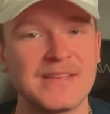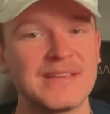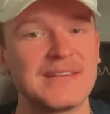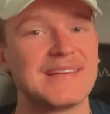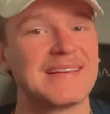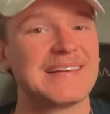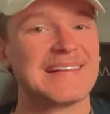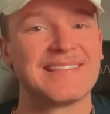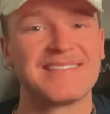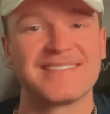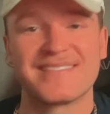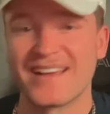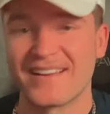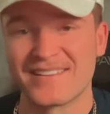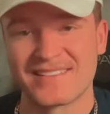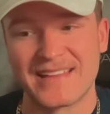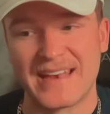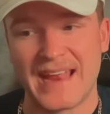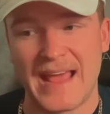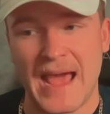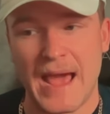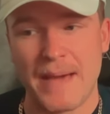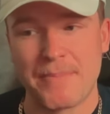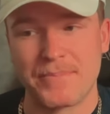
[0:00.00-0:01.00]
It doesn't
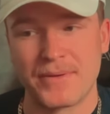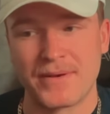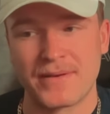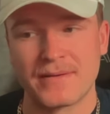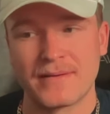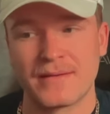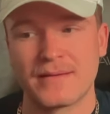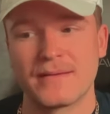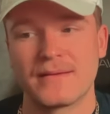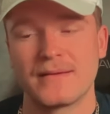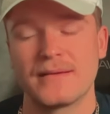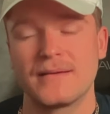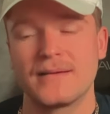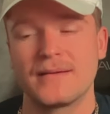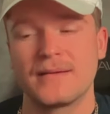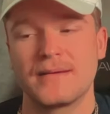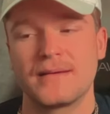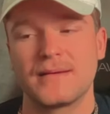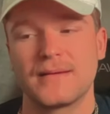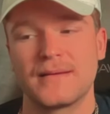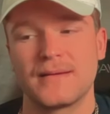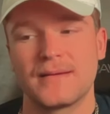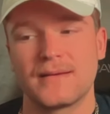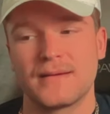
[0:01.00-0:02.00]
happen.
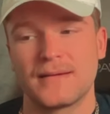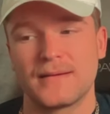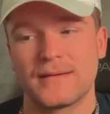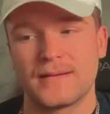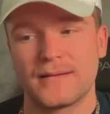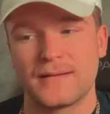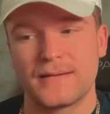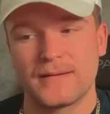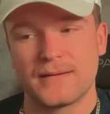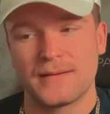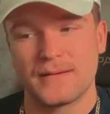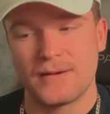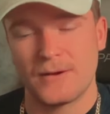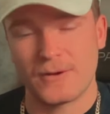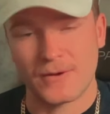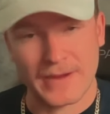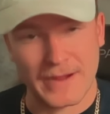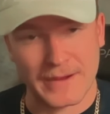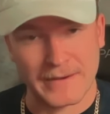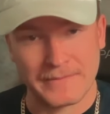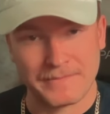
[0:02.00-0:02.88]
Okay.